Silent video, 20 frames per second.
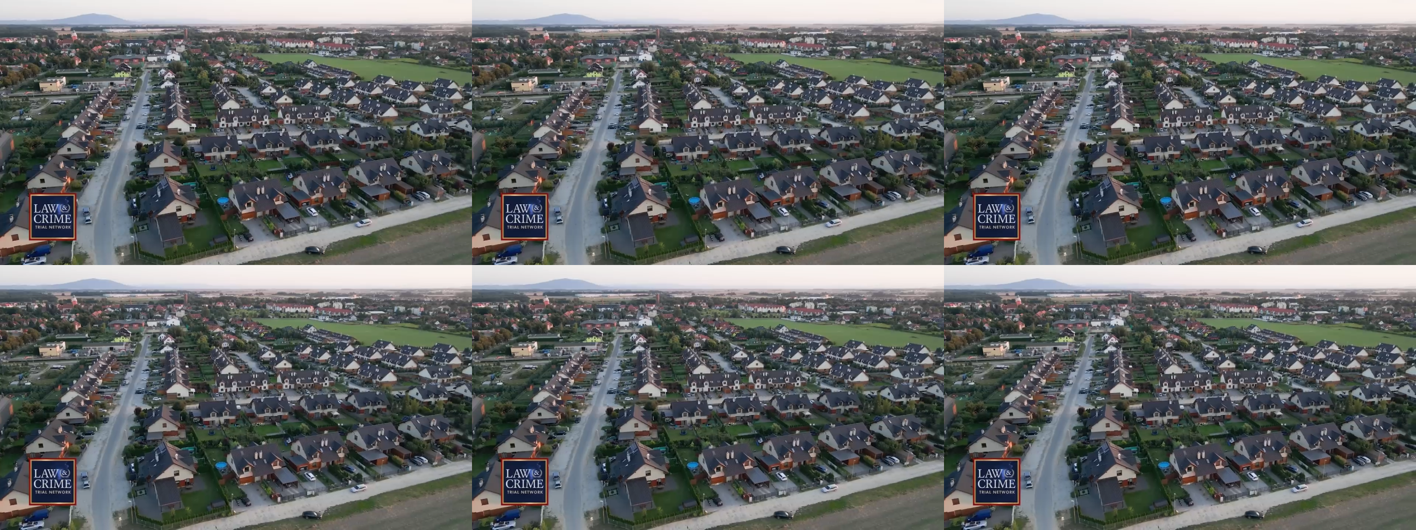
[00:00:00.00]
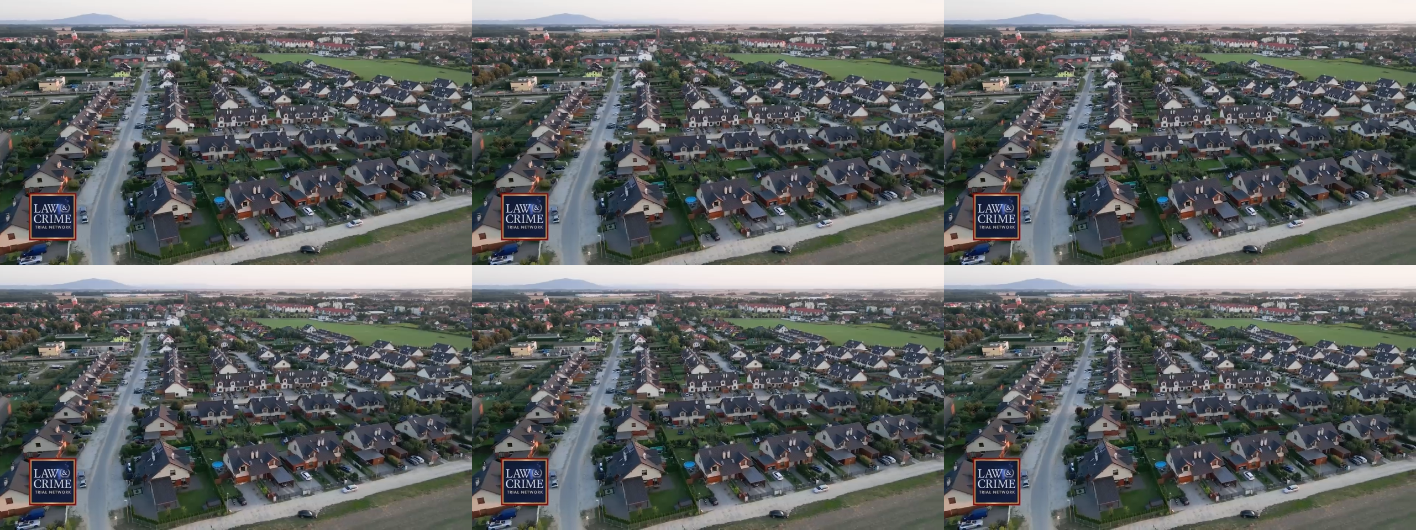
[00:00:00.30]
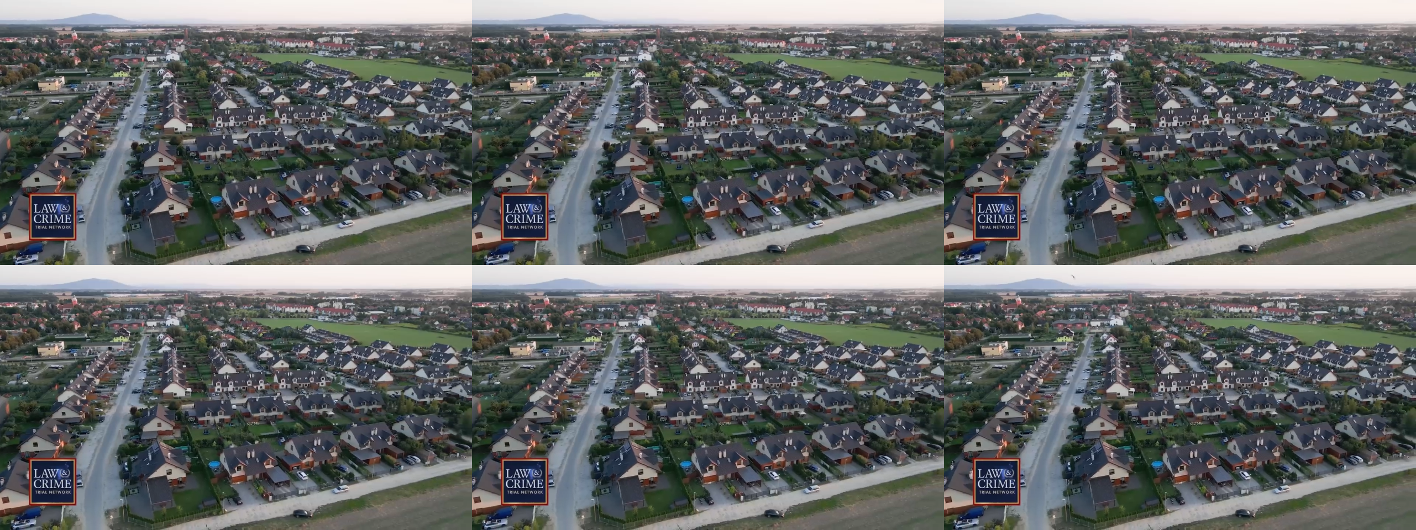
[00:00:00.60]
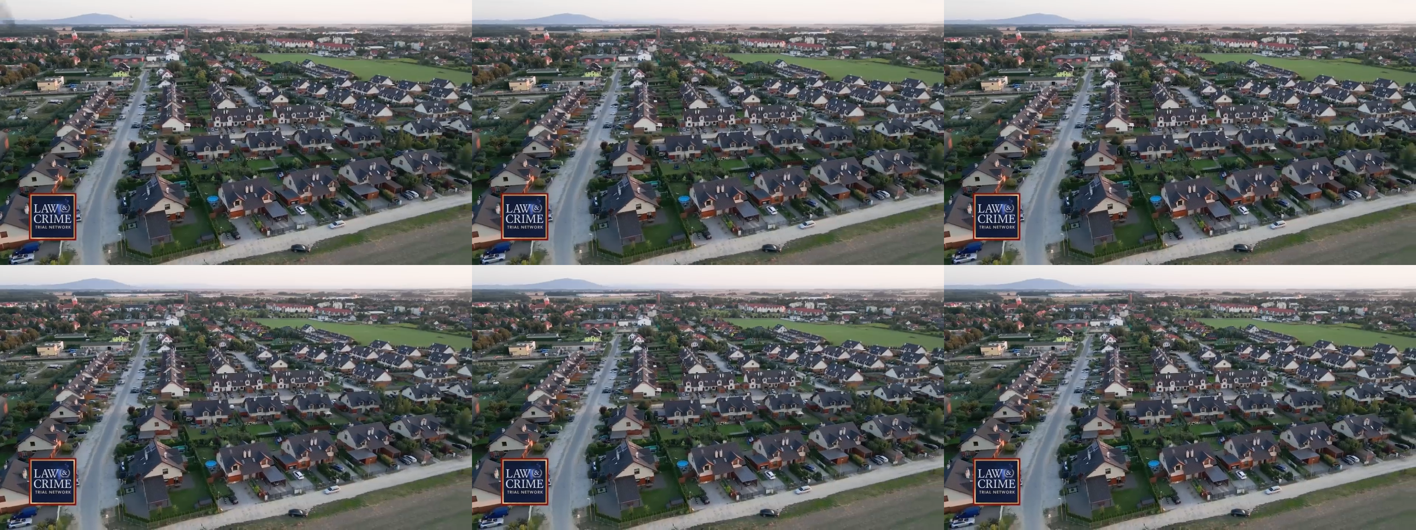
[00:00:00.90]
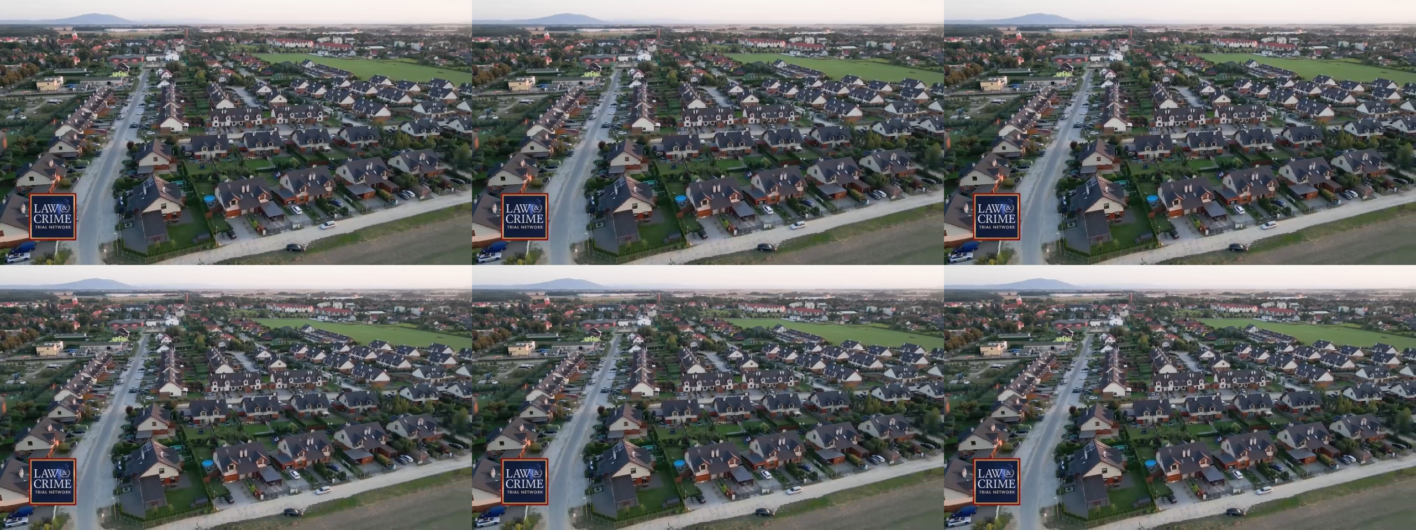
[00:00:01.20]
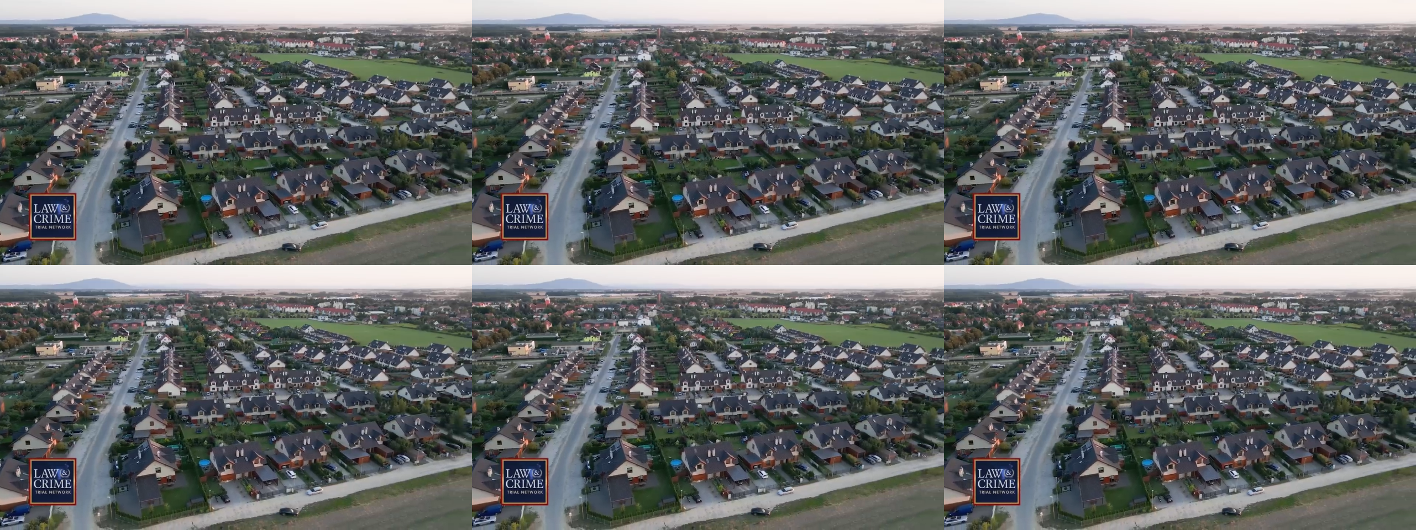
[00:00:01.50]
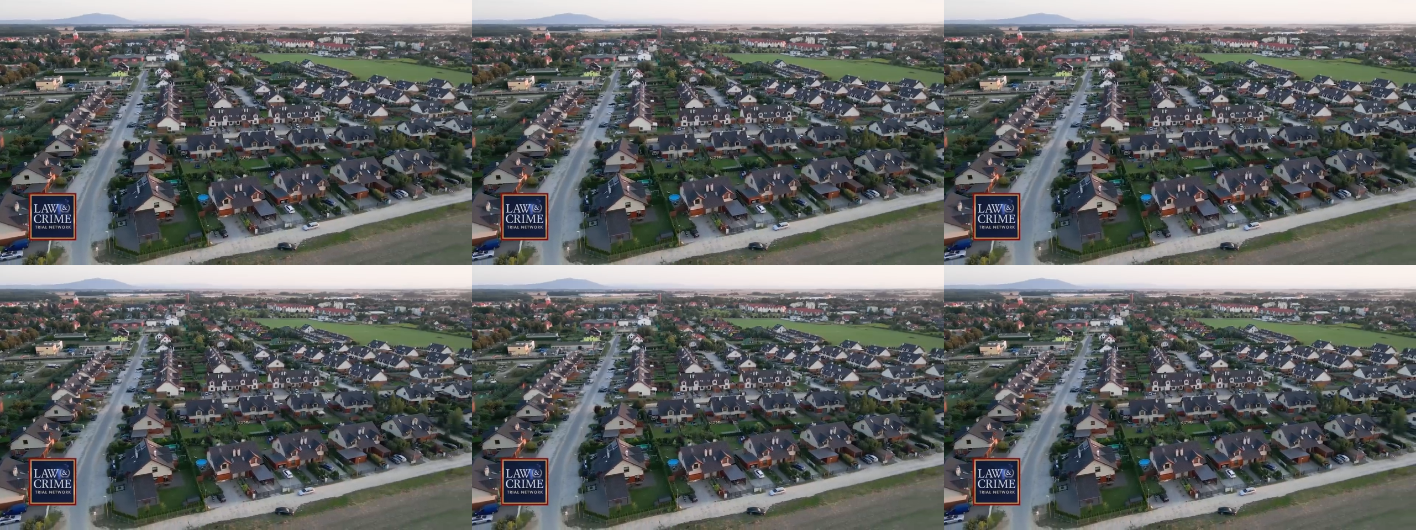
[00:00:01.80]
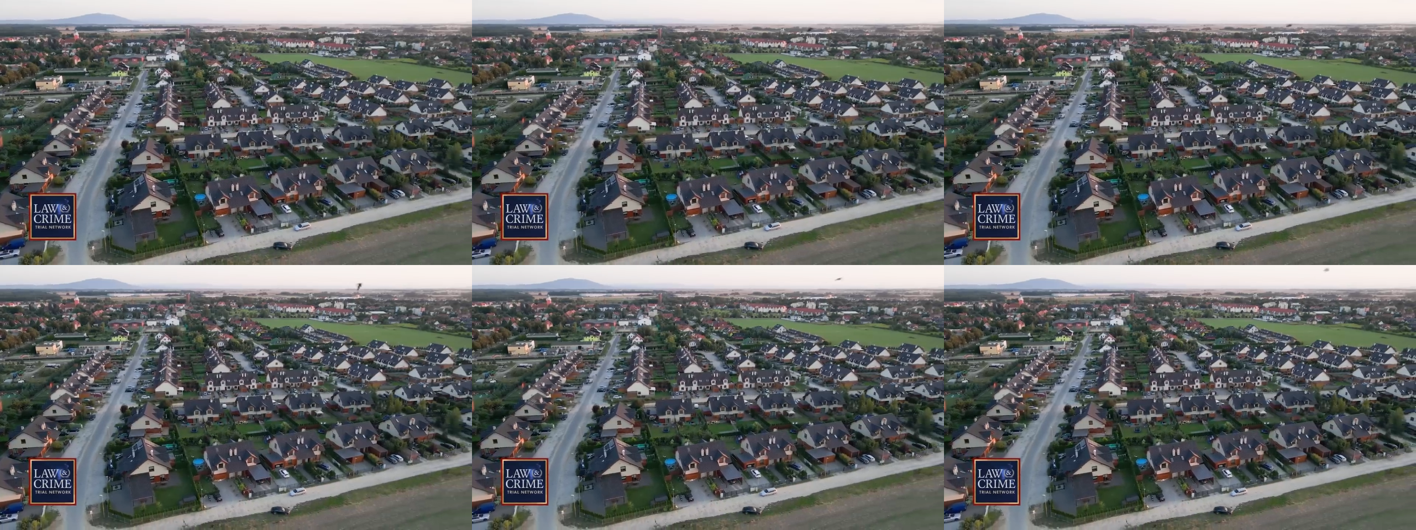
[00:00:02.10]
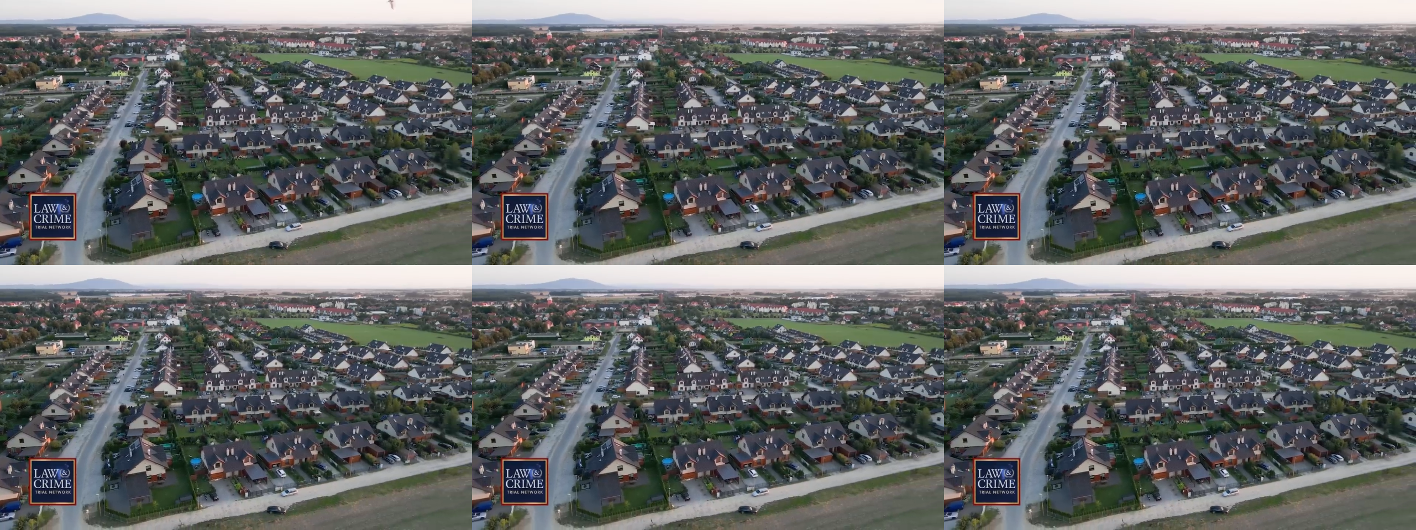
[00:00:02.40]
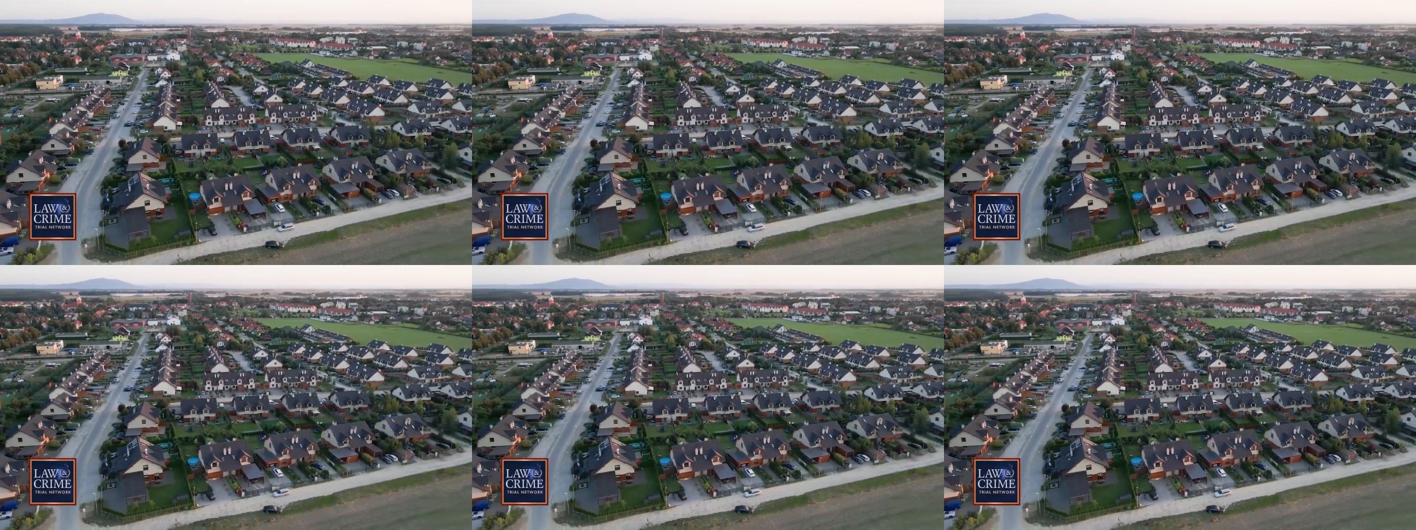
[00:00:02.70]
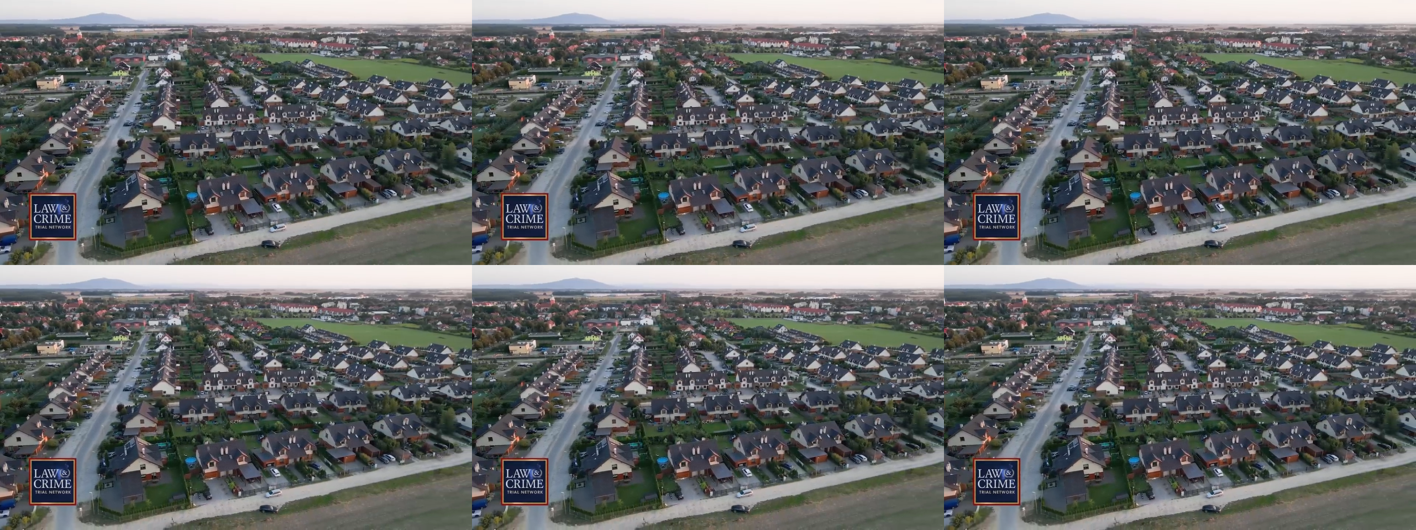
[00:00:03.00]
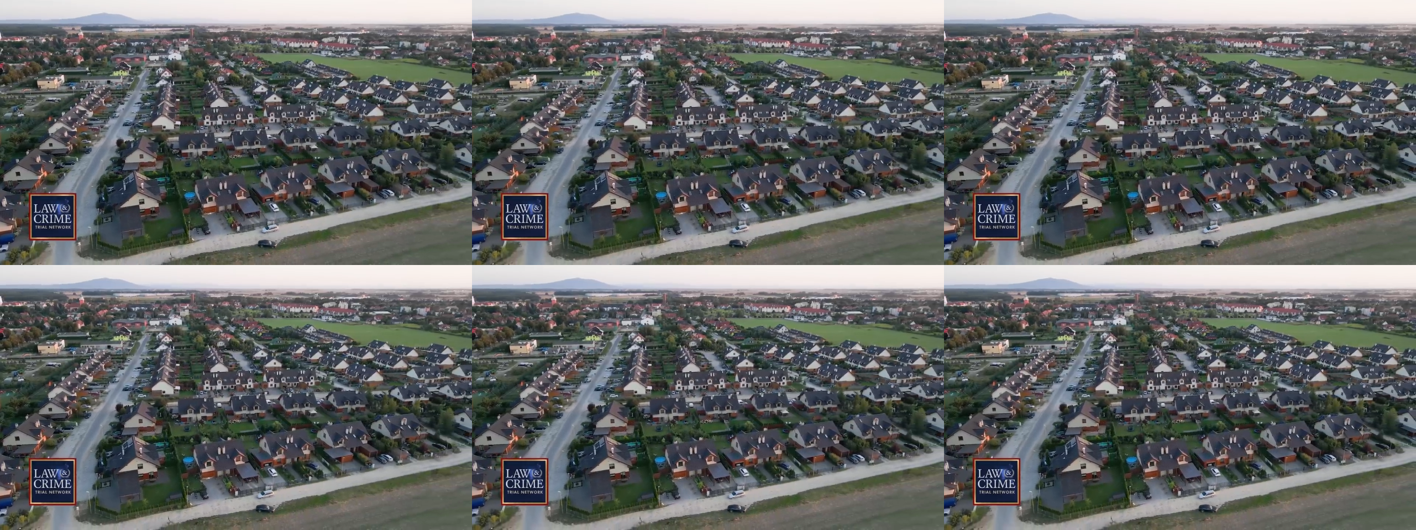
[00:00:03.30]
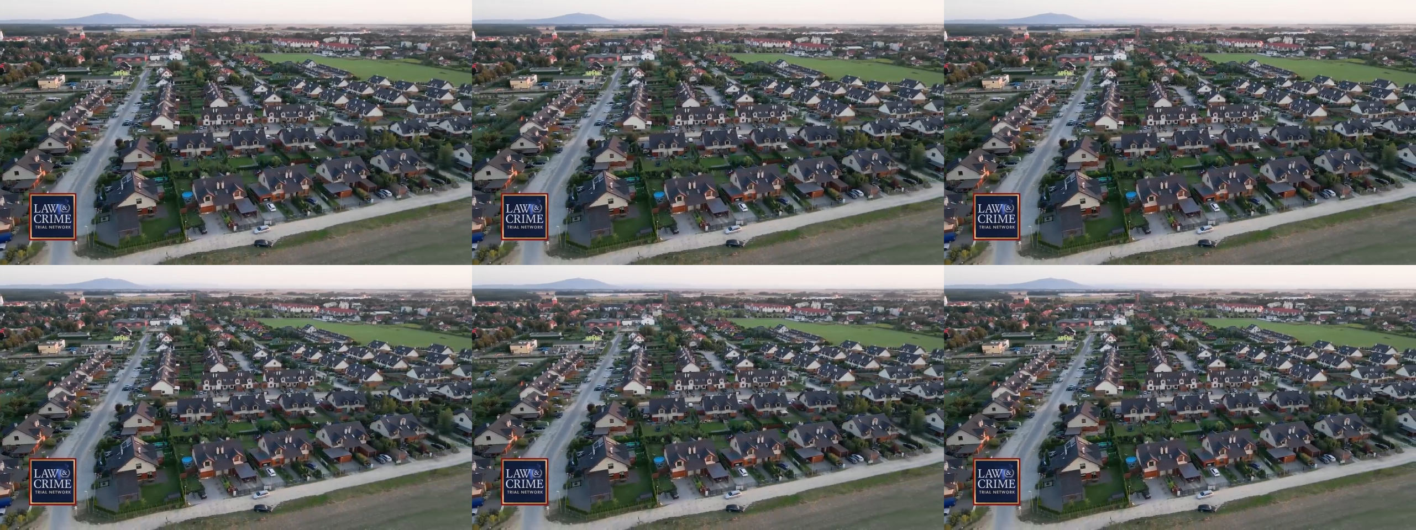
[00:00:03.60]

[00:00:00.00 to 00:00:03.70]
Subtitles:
[unreadable: no face in view]